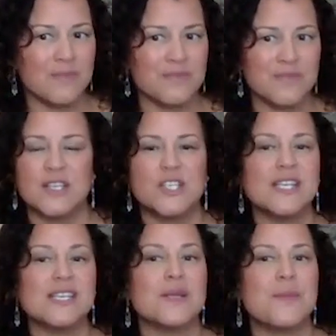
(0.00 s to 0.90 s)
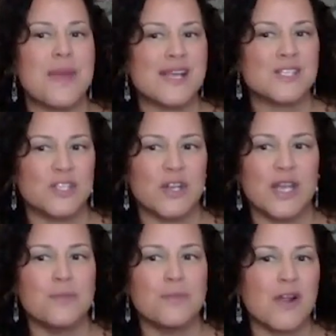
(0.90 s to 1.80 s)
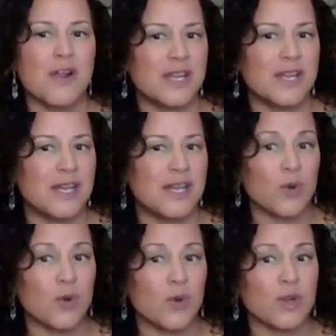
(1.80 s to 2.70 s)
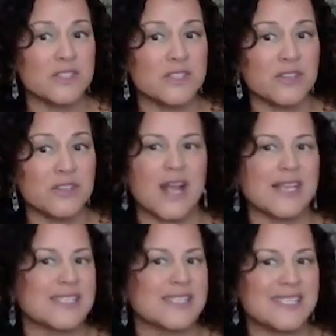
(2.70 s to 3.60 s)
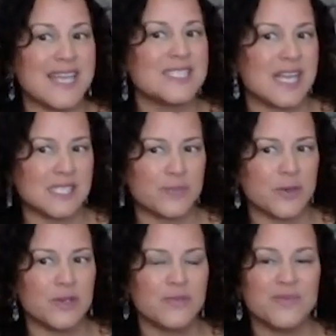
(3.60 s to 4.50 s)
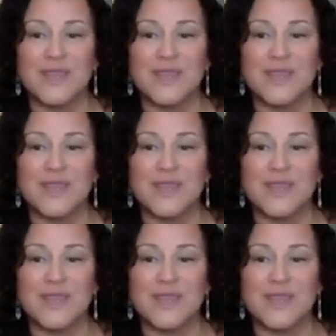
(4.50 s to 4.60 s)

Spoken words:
She is a master in marketing the world of pleasure as a sex expert,